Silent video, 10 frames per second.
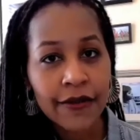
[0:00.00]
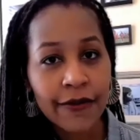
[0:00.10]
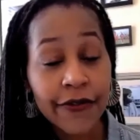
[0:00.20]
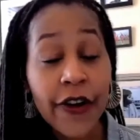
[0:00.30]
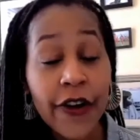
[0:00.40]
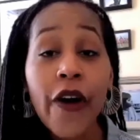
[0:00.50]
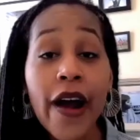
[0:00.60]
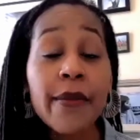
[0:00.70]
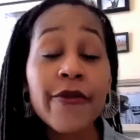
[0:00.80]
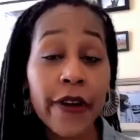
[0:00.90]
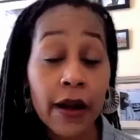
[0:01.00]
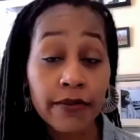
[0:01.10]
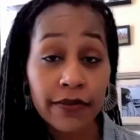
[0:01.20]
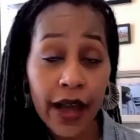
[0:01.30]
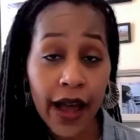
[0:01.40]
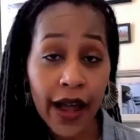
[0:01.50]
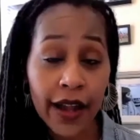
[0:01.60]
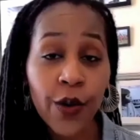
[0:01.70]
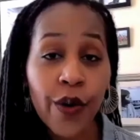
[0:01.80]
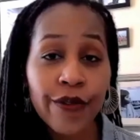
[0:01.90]
from where I'm from,
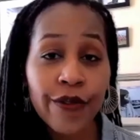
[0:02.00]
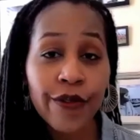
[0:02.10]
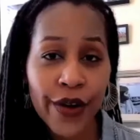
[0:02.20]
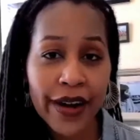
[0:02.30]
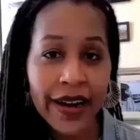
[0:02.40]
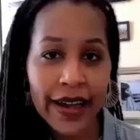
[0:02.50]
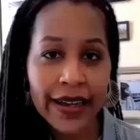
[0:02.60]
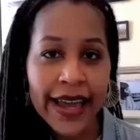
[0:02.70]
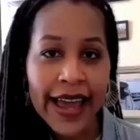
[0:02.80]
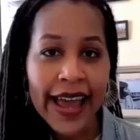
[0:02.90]
North Florida.